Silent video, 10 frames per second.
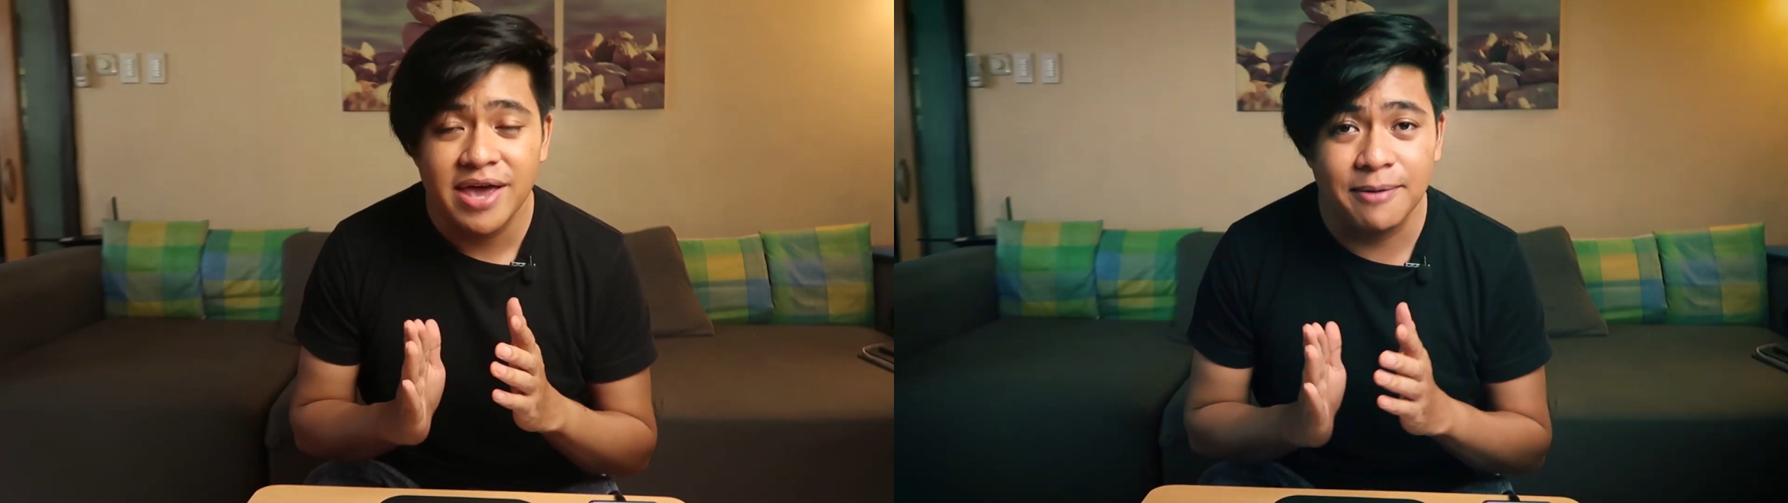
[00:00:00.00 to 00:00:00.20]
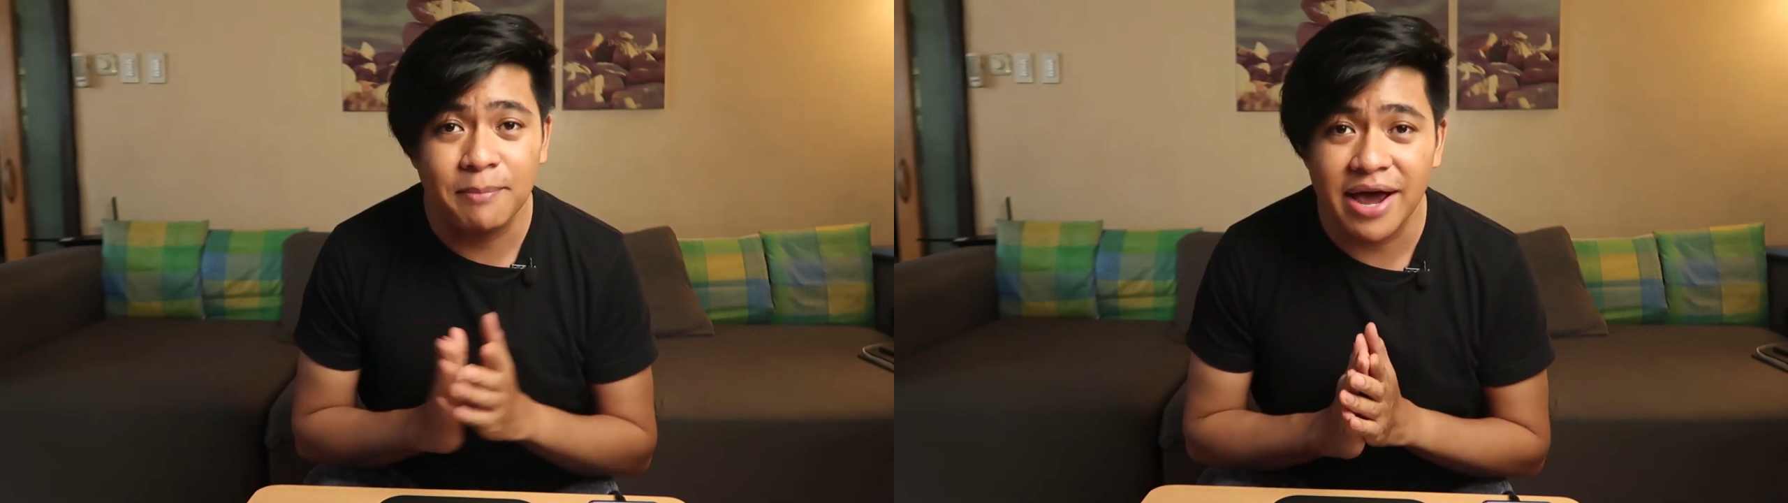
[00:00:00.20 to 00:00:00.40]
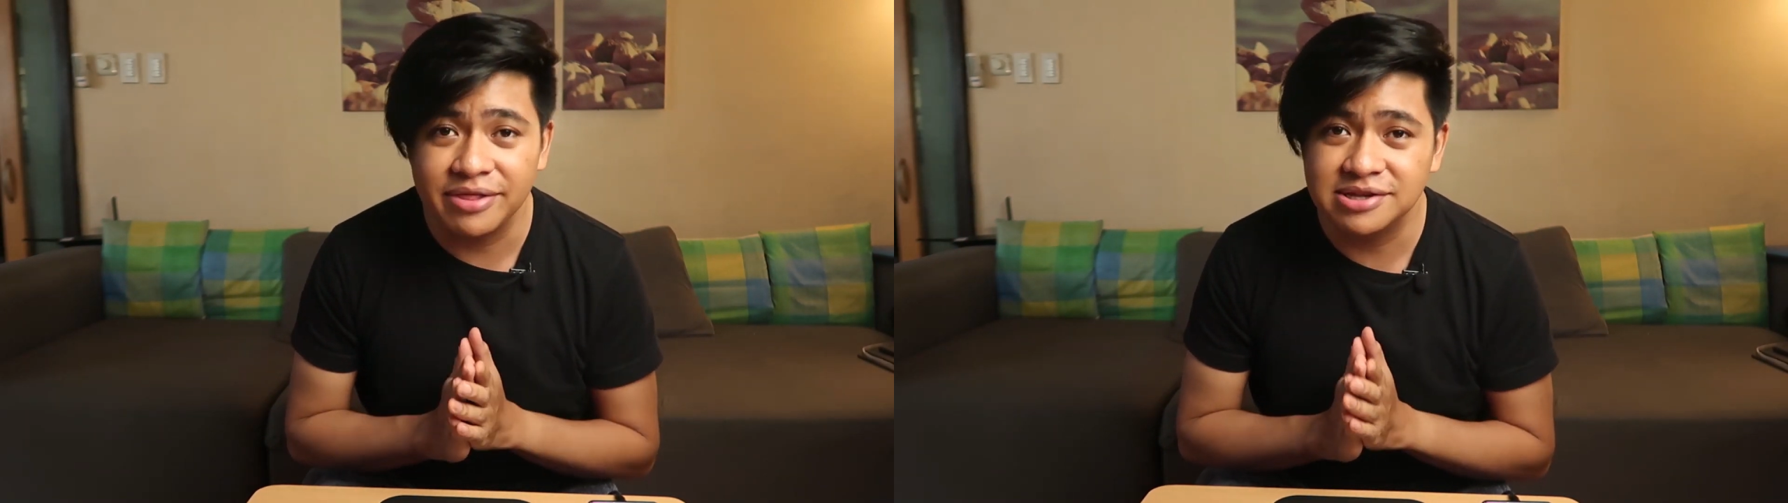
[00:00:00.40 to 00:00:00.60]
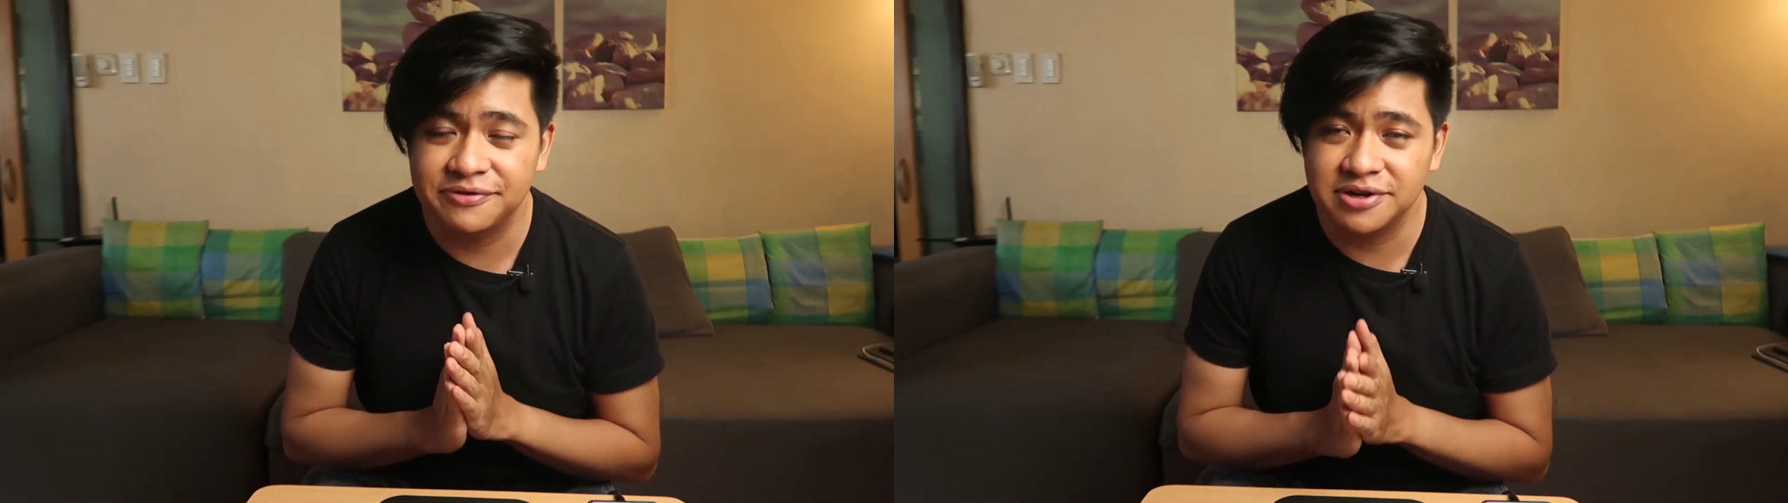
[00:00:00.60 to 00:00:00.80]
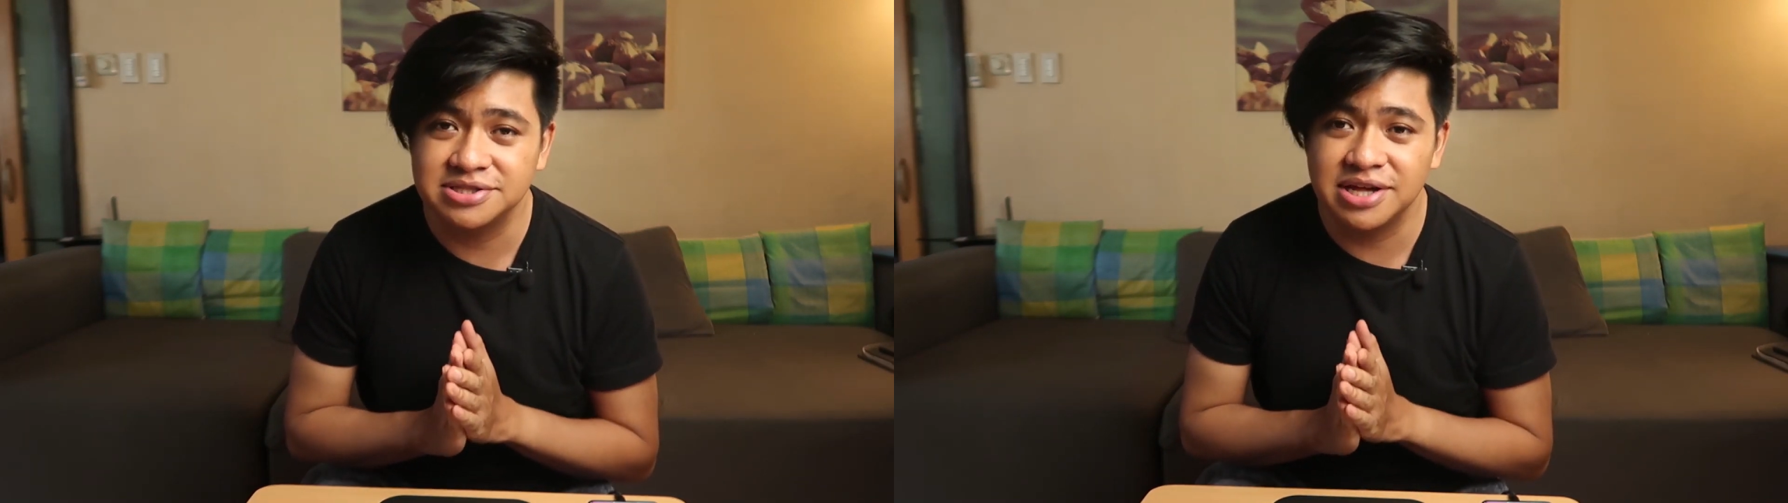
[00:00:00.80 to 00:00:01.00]
and buy this
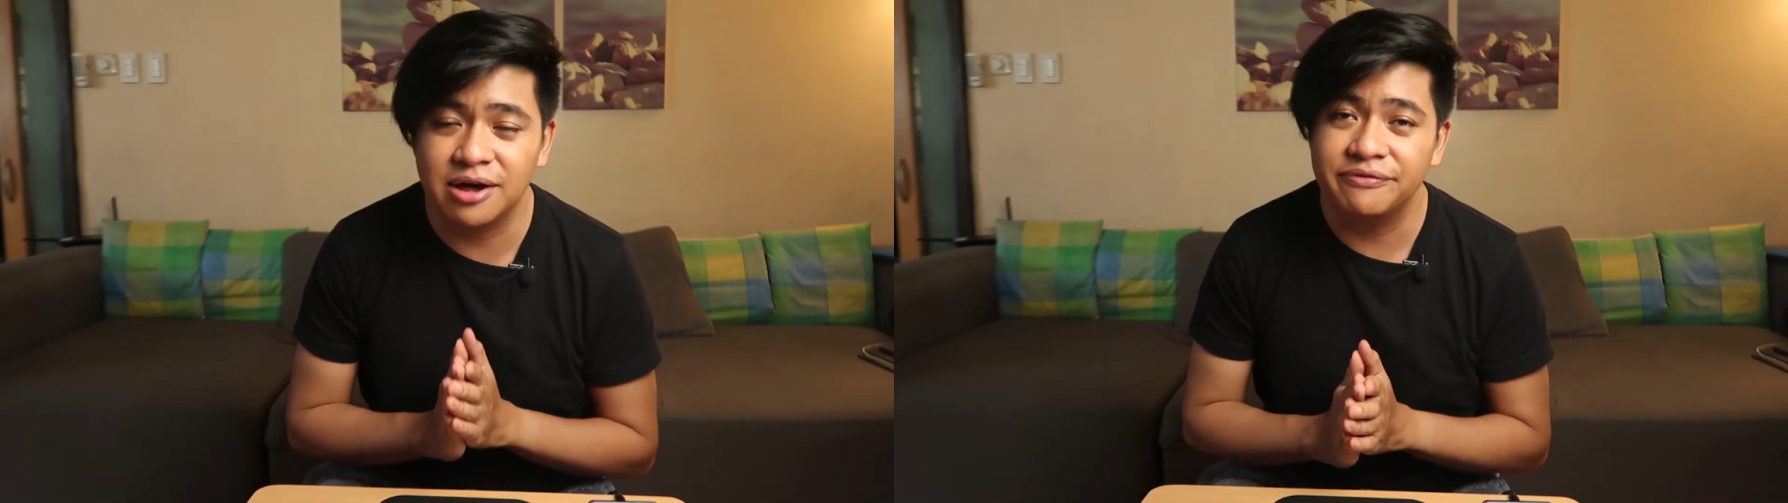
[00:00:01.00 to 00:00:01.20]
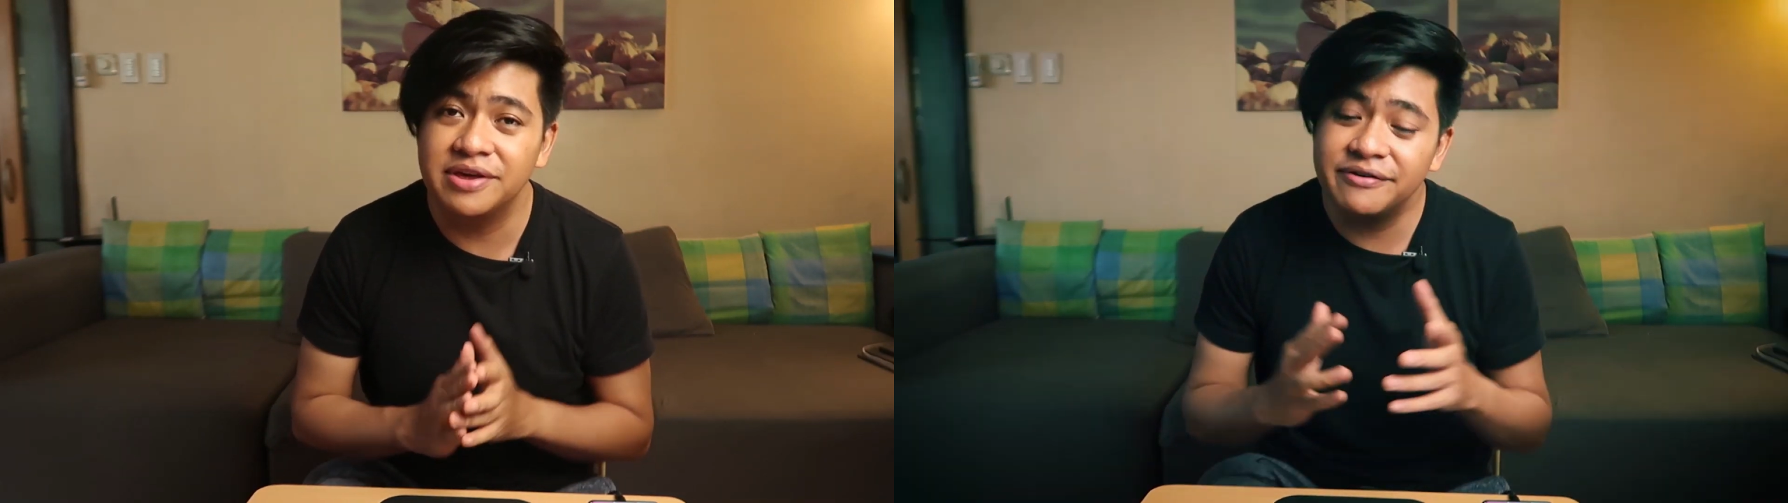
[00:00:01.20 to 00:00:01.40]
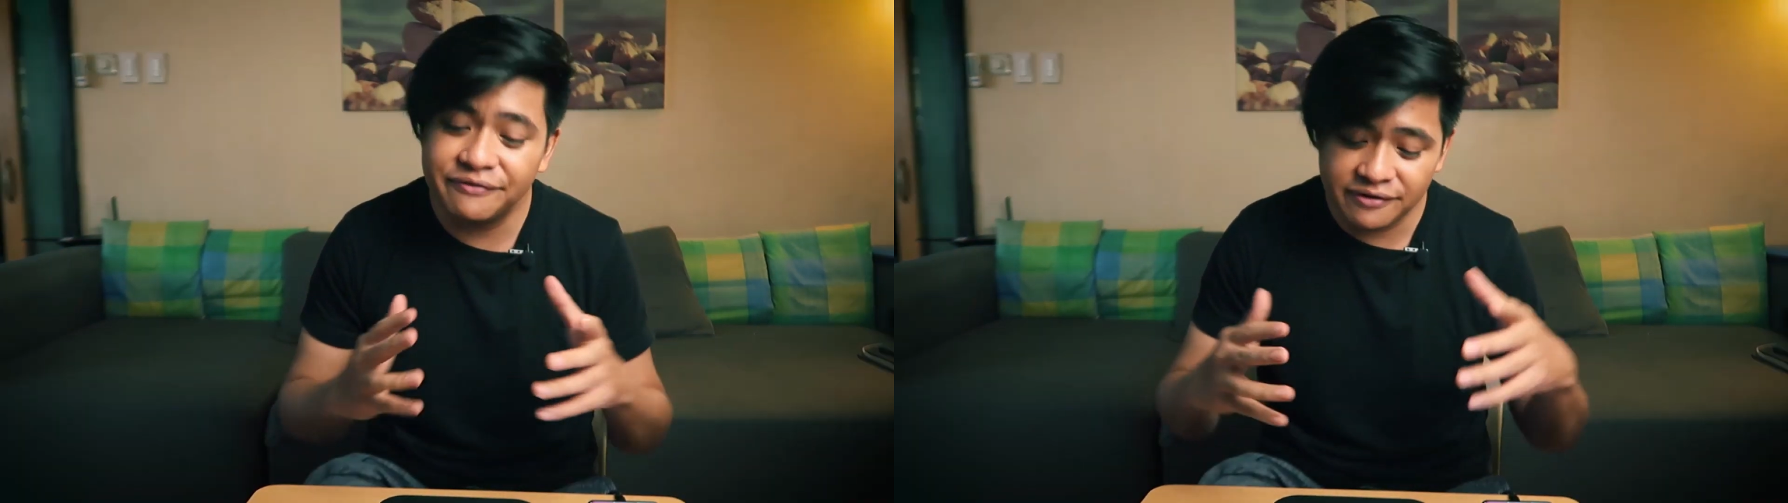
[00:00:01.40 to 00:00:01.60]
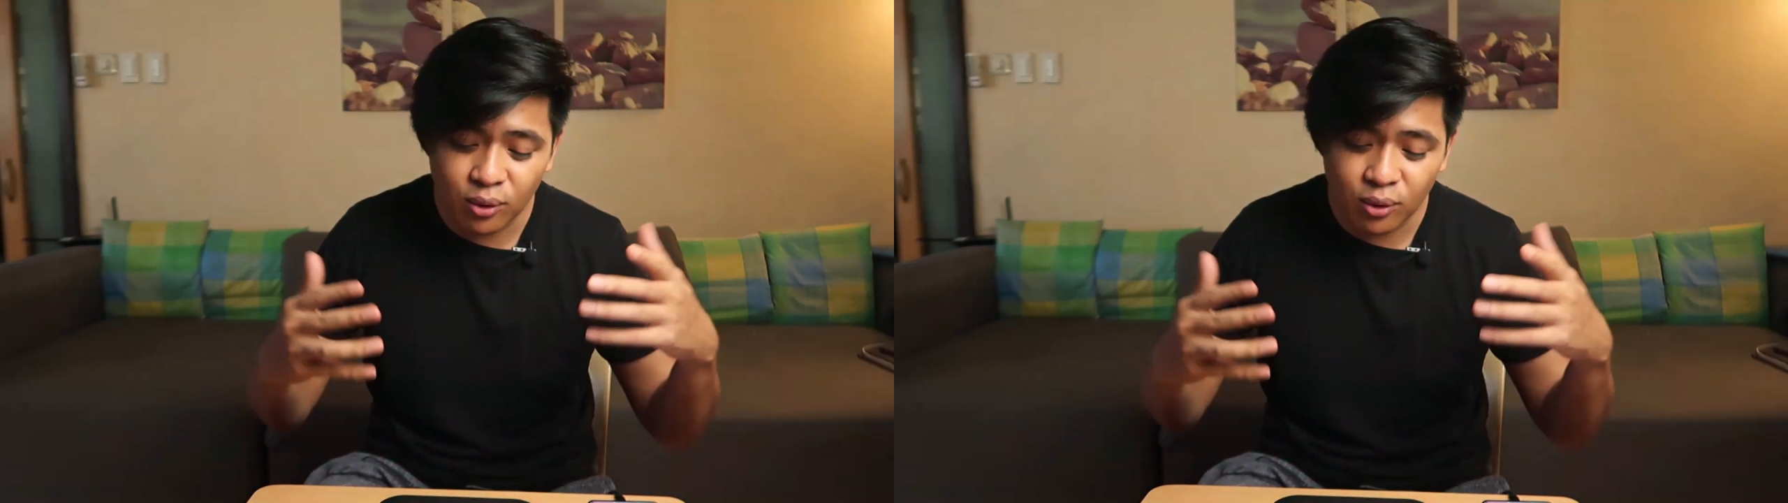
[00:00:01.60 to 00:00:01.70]
for yourself if